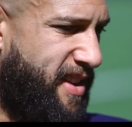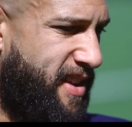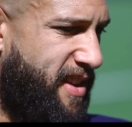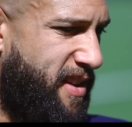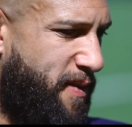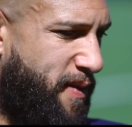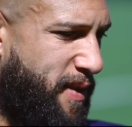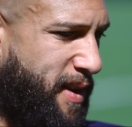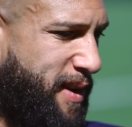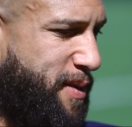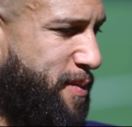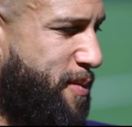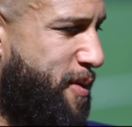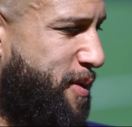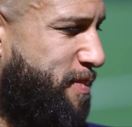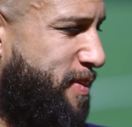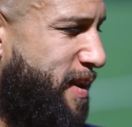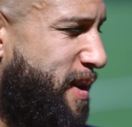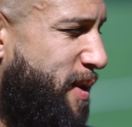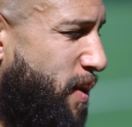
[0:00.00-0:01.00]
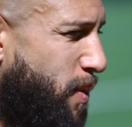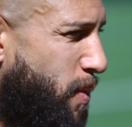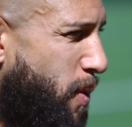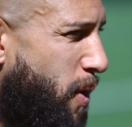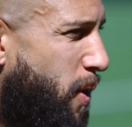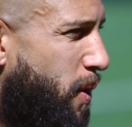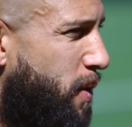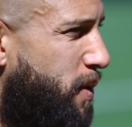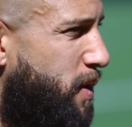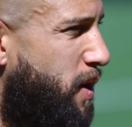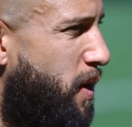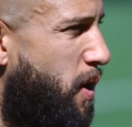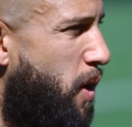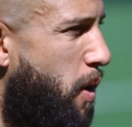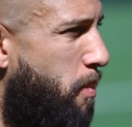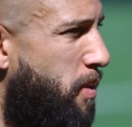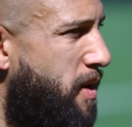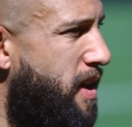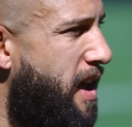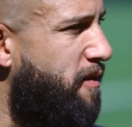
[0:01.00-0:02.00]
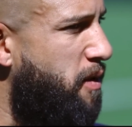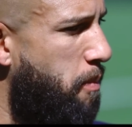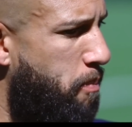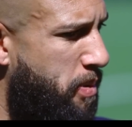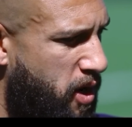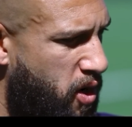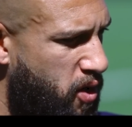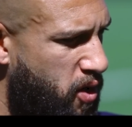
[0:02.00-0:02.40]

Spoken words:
you feel like the worst player in the world, you know, but you have to pick